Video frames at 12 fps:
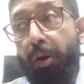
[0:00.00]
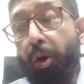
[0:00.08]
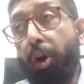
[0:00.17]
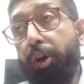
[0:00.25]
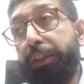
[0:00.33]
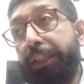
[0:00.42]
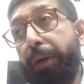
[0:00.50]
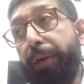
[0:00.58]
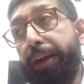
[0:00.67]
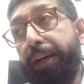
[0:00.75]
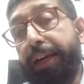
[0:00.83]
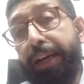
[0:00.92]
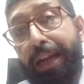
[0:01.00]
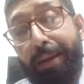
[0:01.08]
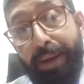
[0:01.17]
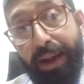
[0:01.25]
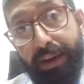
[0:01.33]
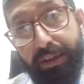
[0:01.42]
Or they were in an
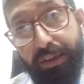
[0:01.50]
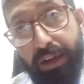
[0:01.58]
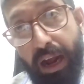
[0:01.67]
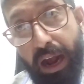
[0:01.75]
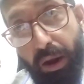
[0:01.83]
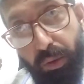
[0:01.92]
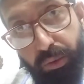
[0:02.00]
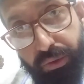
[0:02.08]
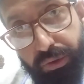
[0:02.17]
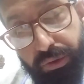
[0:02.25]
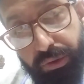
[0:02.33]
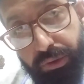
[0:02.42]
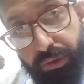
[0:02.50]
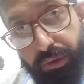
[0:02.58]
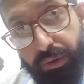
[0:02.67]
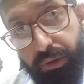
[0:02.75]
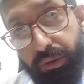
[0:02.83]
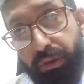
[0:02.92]
abandoned house
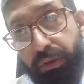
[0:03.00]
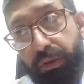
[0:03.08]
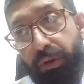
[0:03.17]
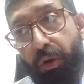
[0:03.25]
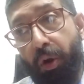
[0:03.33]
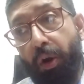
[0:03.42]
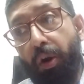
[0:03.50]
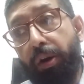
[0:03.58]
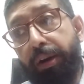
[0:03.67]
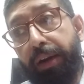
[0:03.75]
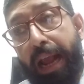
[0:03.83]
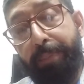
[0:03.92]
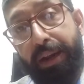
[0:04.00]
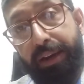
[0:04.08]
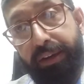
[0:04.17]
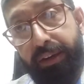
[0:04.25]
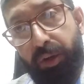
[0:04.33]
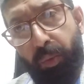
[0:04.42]
or
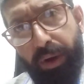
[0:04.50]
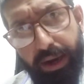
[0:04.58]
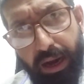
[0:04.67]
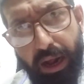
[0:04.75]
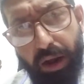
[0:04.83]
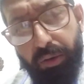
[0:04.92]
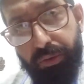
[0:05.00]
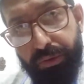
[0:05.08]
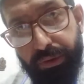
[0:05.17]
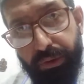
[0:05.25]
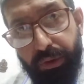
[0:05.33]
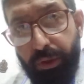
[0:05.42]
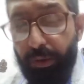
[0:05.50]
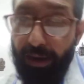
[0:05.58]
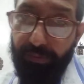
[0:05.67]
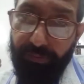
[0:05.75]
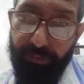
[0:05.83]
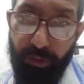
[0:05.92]
abandoned warehouse.
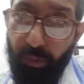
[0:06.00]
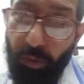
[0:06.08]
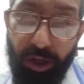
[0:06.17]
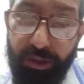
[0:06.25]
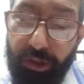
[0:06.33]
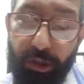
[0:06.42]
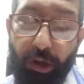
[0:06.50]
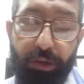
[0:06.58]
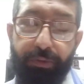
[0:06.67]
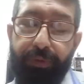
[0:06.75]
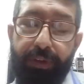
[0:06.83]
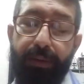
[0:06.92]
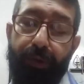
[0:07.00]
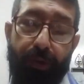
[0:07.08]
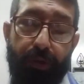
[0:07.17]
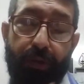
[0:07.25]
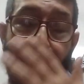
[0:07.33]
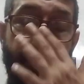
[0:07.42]
You watch a lot of
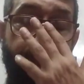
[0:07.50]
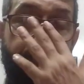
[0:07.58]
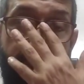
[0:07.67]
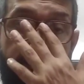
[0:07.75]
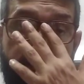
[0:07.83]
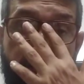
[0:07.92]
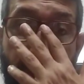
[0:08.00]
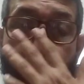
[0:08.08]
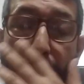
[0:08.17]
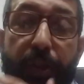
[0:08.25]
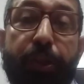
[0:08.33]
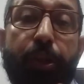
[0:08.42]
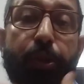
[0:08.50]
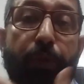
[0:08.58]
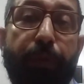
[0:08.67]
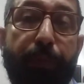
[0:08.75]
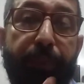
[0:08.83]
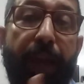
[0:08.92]
films, everyone watches, so
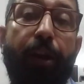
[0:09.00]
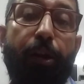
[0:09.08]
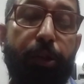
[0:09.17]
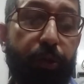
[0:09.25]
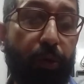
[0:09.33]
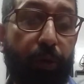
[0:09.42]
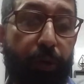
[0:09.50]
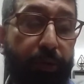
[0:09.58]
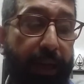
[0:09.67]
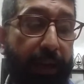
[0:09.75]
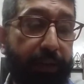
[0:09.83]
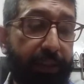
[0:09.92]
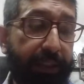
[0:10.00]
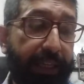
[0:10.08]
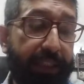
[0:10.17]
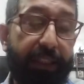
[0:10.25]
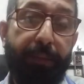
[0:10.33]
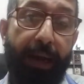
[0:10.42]
from there also you can
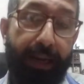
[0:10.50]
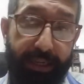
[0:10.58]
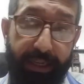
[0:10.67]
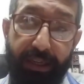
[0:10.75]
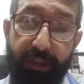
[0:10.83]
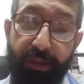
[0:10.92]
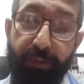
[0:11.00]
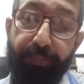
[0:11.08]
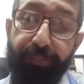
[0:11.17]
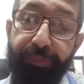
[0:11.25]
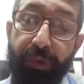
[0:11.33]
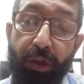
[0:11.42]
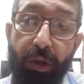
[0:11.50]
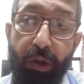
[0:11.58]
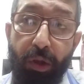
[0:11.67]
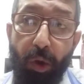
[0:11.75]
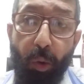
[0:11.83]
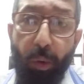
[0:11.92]
get some ideas.
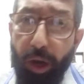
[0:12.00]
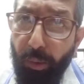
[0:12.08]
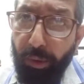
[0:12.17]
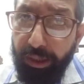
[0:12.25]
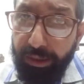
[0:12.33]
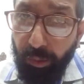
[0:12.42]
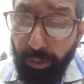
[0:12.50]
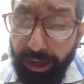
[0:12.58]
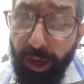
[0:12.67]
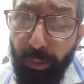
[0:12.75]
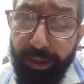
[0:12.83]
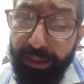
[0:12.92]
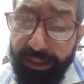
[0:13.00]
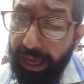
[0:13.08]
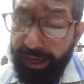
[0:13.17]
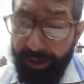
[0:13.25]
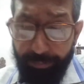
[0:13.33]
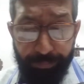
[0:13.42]
Where were
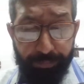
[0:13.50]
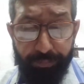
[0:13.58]
they?